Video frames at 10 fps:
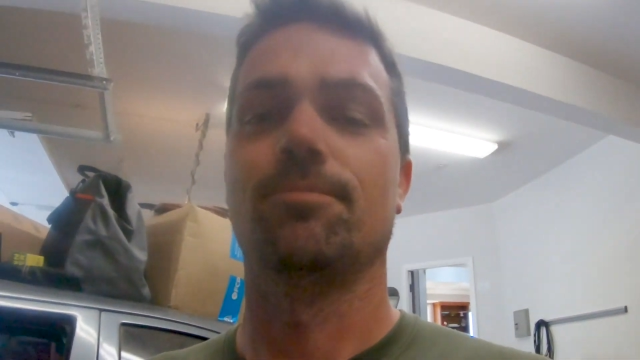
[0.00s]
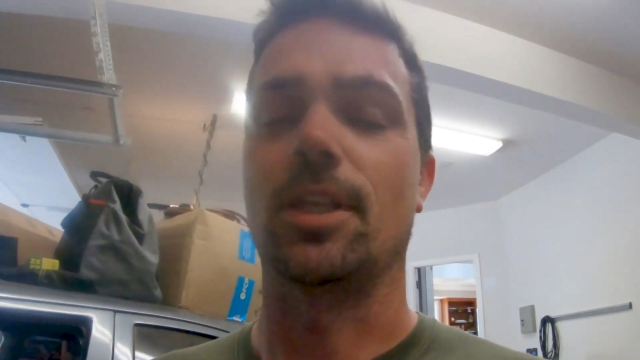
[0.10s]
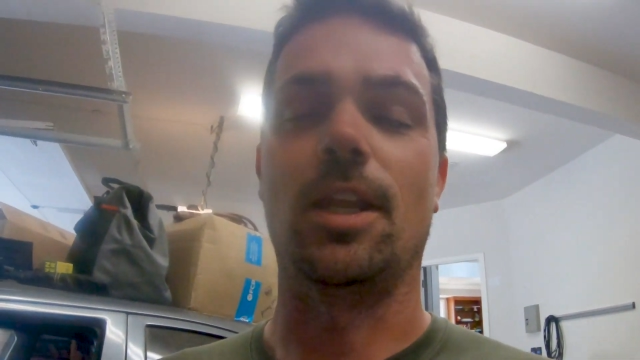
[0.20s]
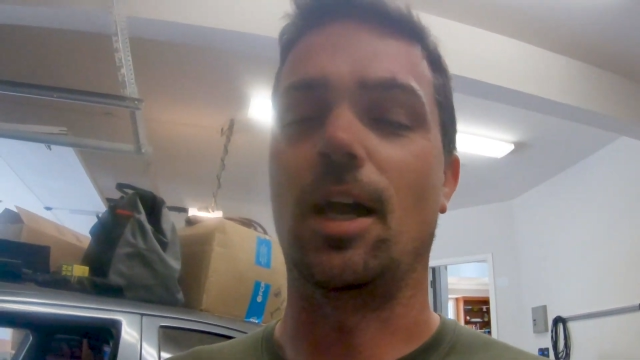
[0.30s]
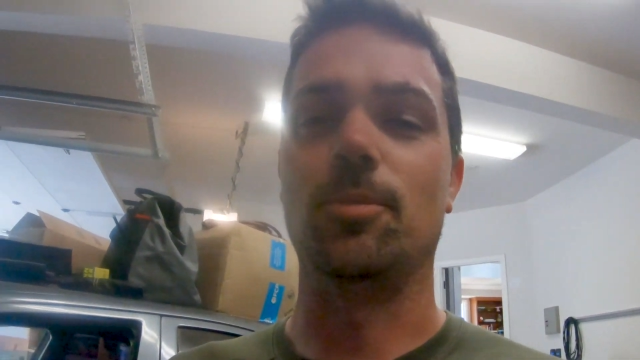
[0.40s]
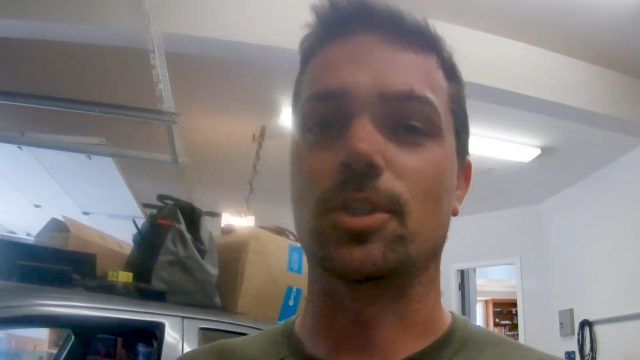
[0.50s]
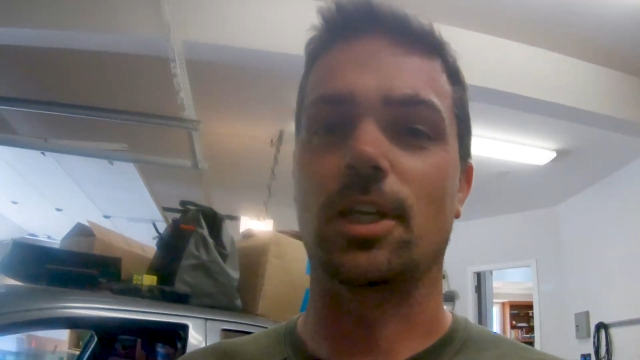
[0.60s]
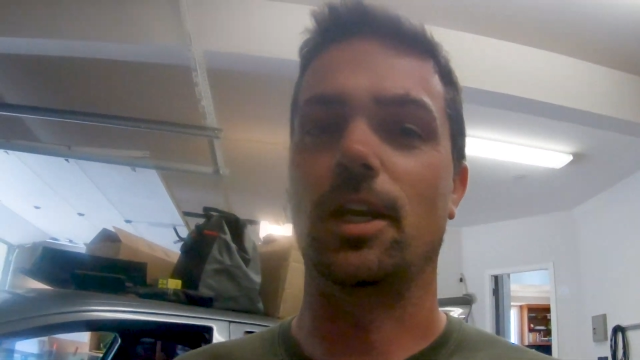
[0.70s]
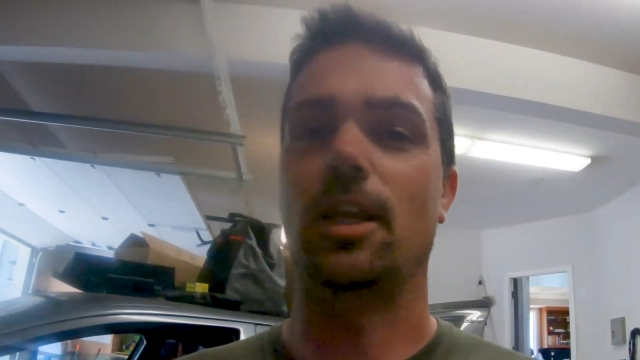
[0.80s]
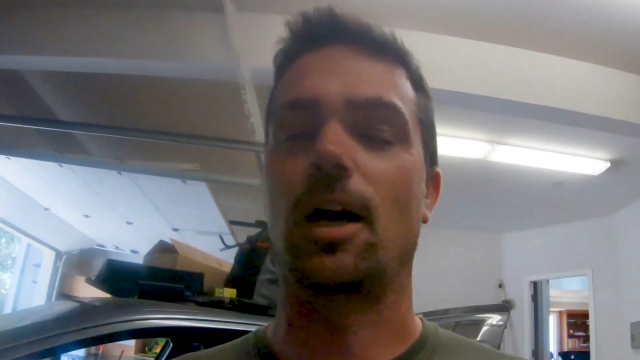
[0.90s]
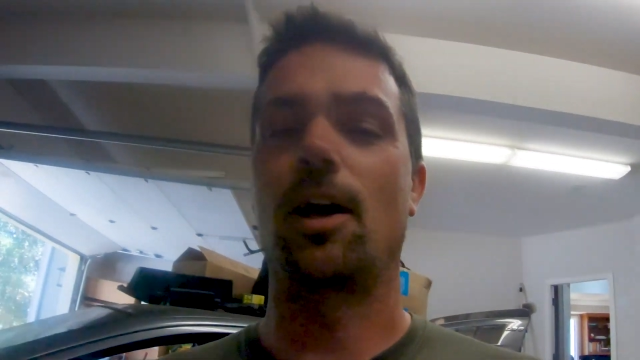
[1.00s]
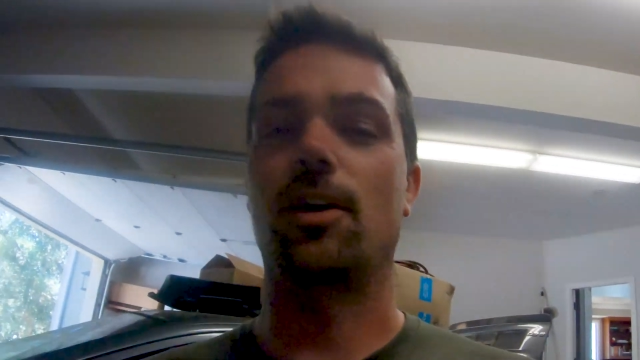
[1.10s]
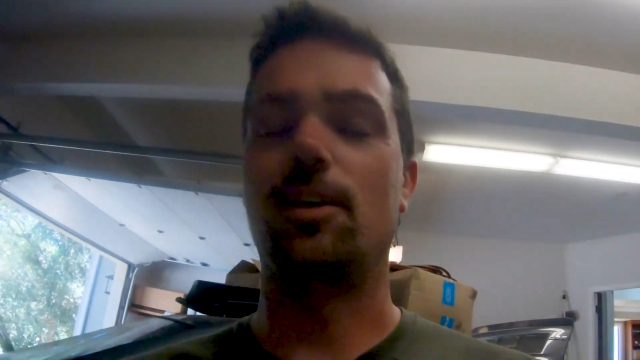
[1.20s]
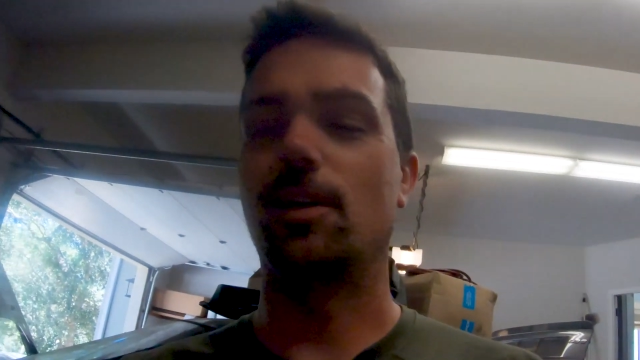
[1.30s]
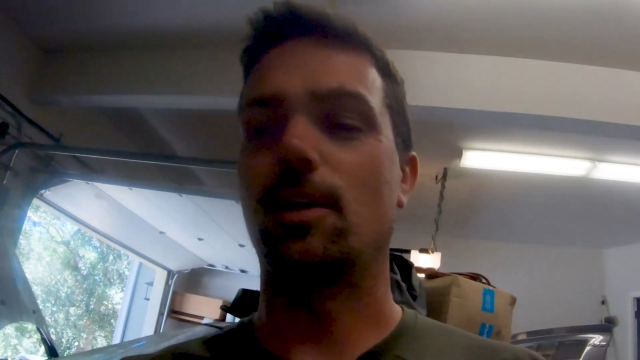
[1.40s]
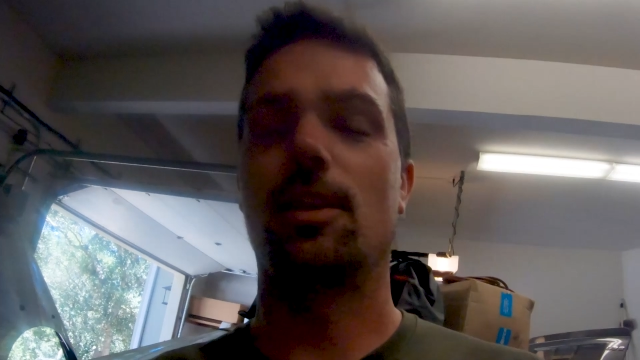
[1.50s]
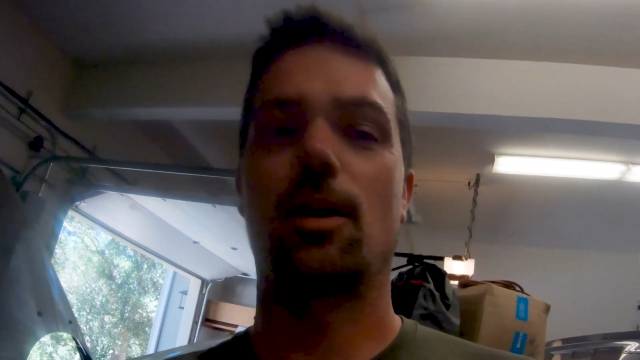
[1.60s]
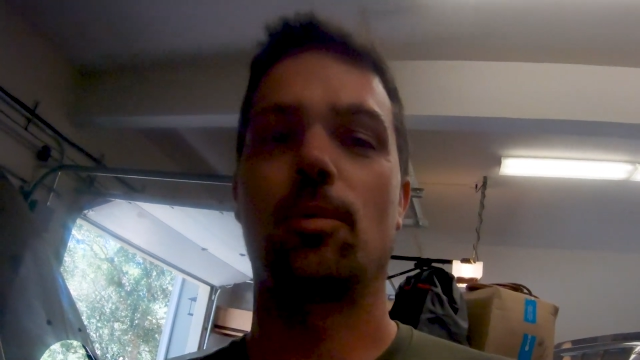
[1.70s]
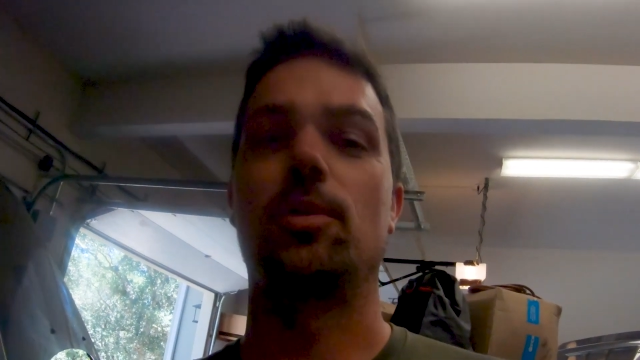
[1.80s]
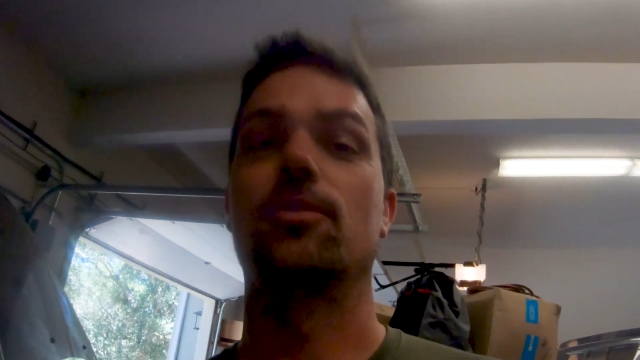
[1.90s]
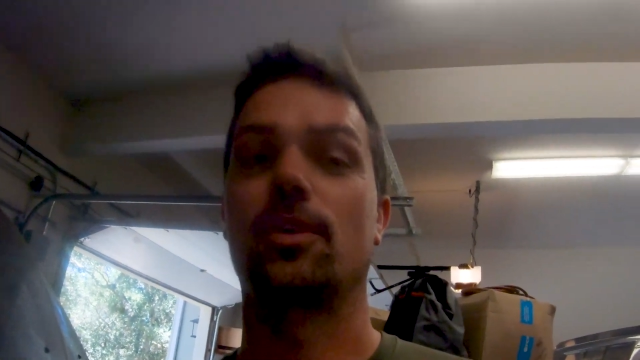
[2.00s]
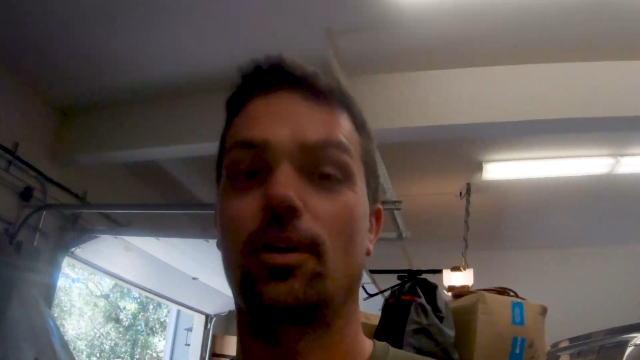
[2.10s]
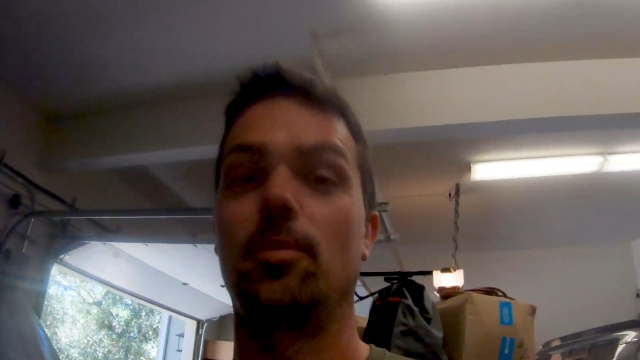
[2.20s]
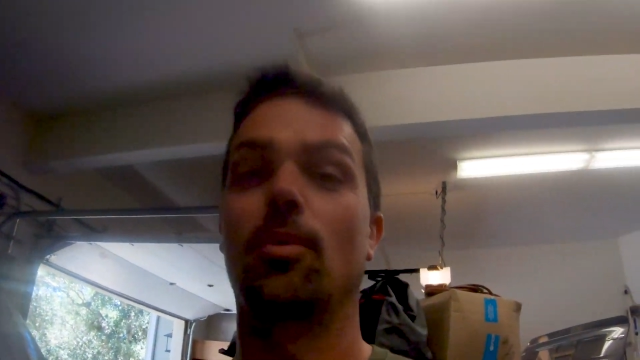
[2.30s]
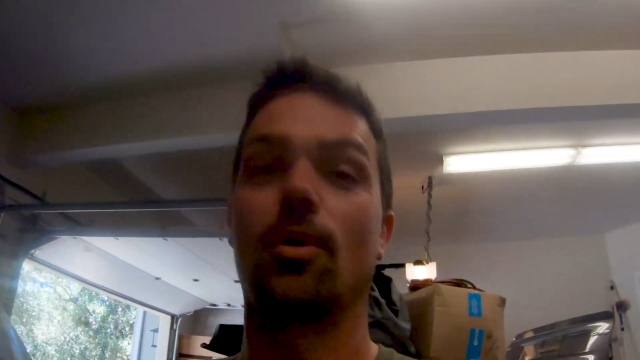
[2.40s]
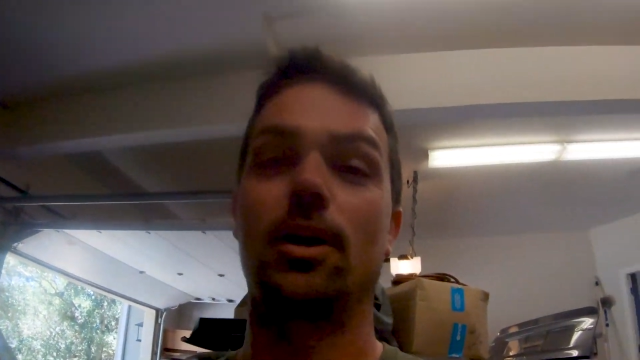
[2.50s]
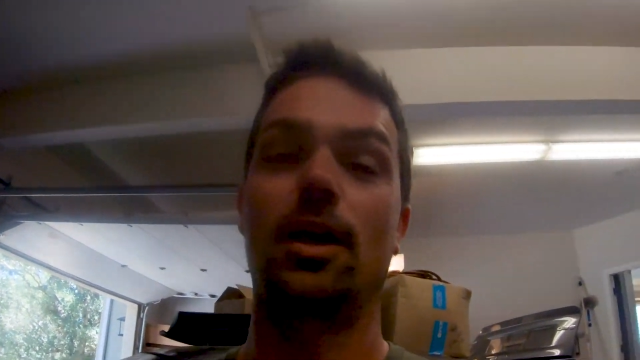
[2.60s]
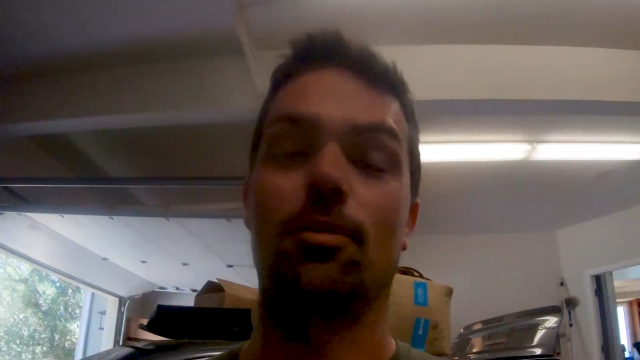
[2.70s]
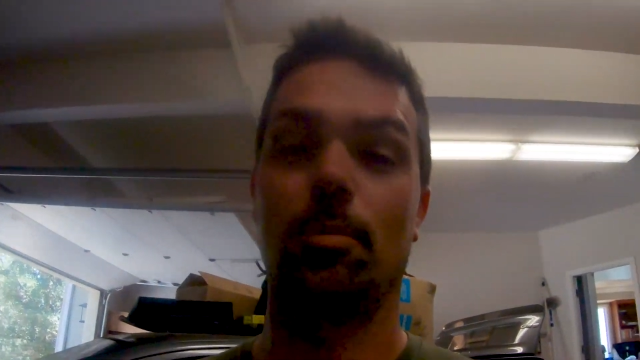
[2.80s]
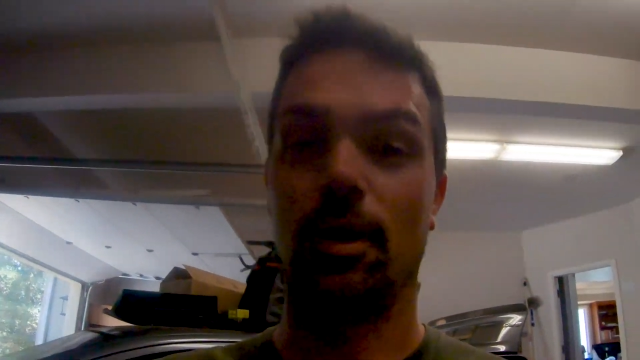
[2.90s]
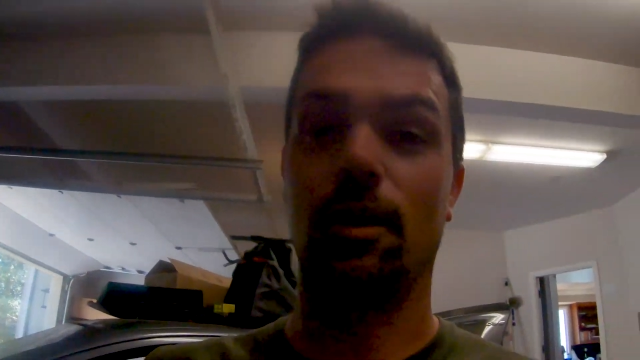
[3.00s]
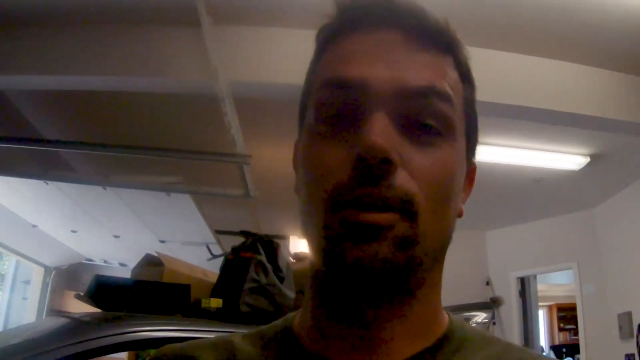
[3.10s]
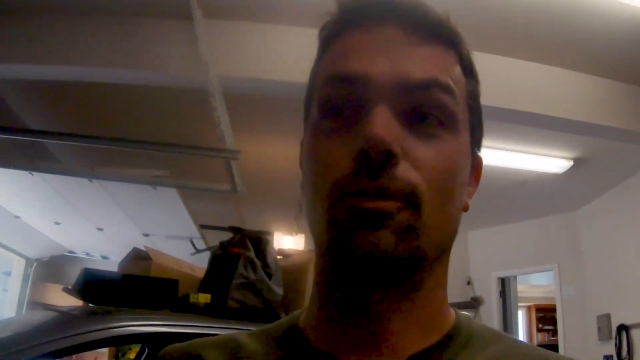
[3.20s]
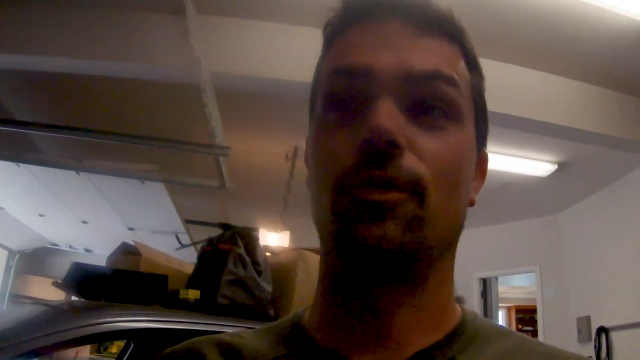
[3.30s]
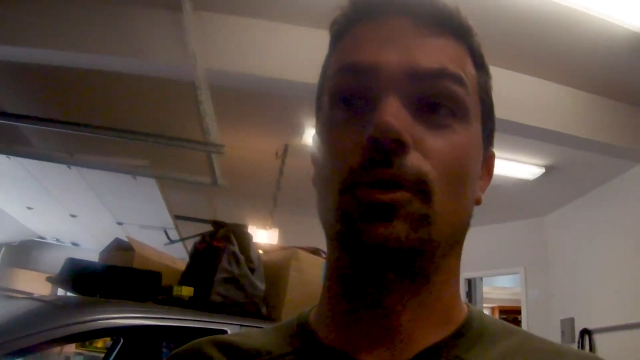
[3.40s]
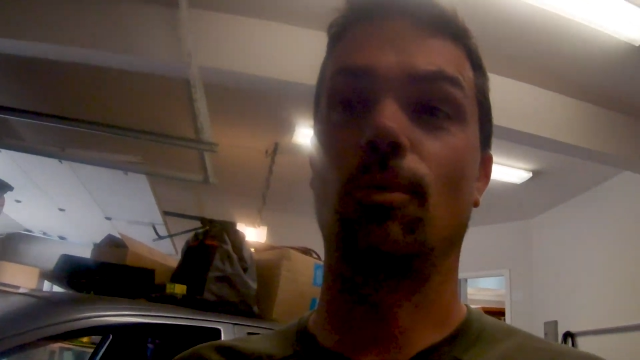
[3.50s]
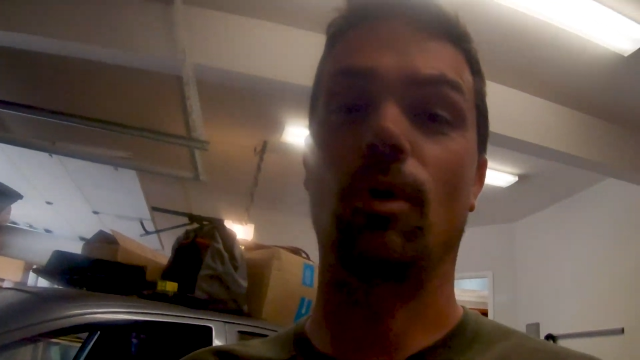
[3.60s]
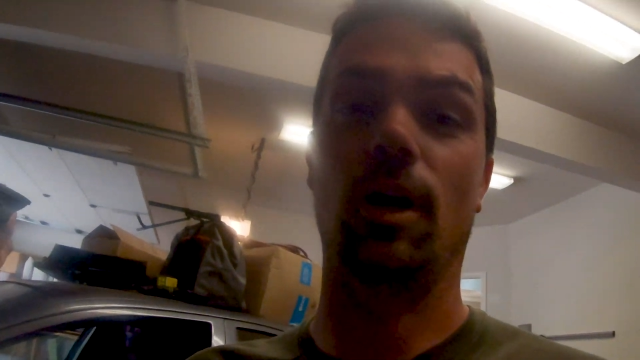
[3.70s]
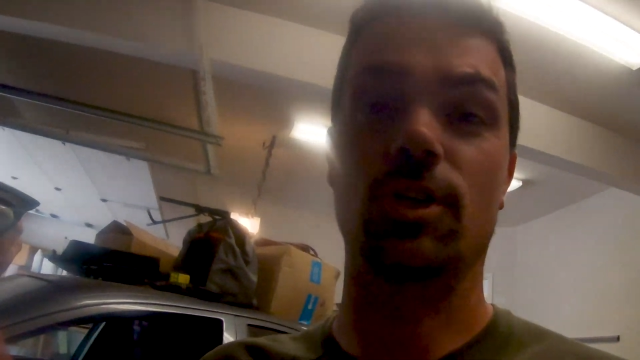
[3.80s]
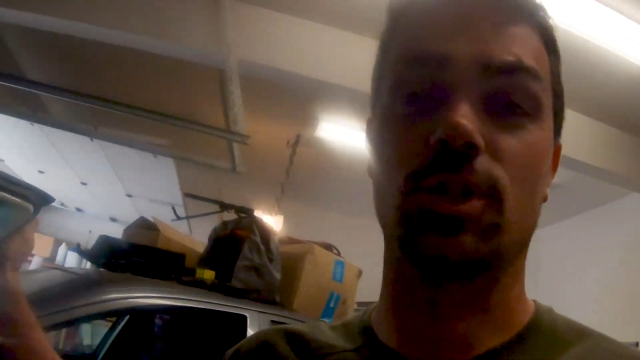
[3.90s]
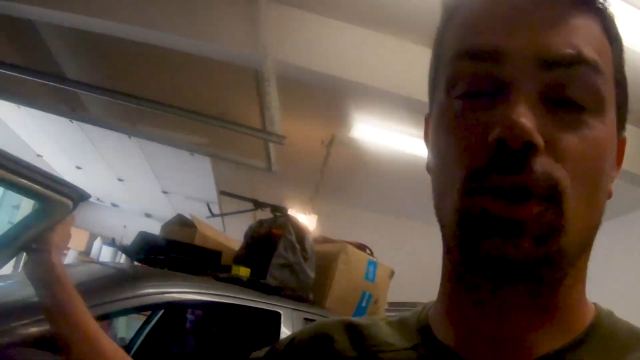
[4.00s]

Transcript: Nah, I'm just kidding, I already did it. That would be very boring and repetitive for you to watch.